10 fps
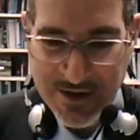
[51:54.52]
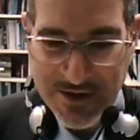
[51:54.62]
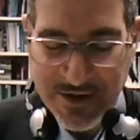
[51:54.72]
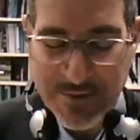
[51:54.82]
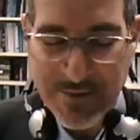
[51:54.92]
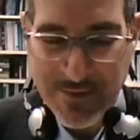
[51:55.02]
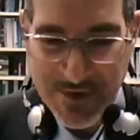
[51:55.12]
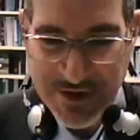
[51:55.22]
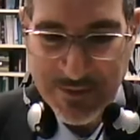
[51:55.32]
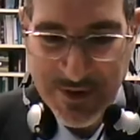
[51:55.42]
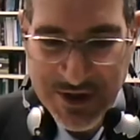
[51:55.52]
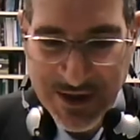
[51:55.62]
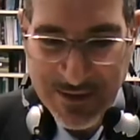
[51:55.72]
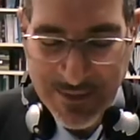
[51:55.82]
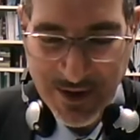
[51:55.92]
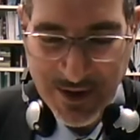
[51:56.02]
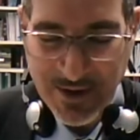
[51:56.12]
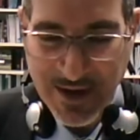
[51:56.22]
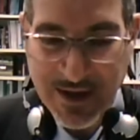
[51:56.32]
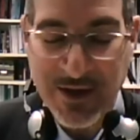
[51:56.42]
de Brichambault
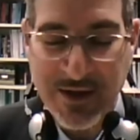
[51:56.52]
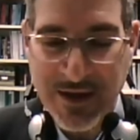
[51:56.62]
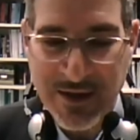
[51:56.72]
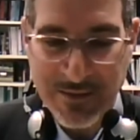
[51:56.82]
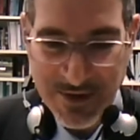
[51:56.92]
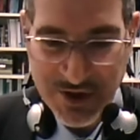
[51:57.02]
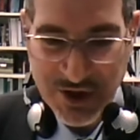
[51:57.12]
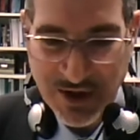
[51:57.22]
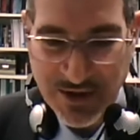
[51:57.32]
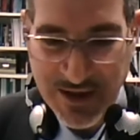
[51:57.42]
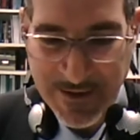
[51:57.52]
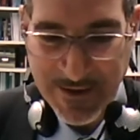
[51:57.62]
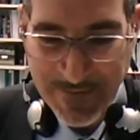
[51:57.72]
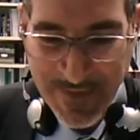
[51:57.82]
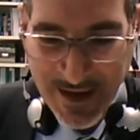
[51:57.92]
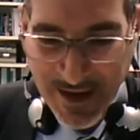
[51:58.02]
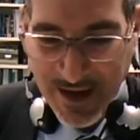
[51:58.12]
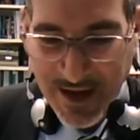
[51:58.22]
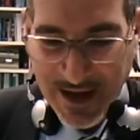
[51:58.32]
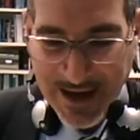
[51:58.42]
in the majority,
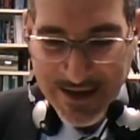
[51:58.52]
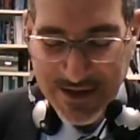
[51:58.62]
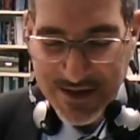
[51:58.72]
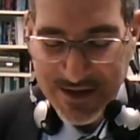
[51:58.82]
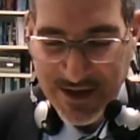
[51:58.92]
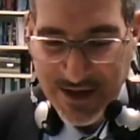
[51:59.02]
and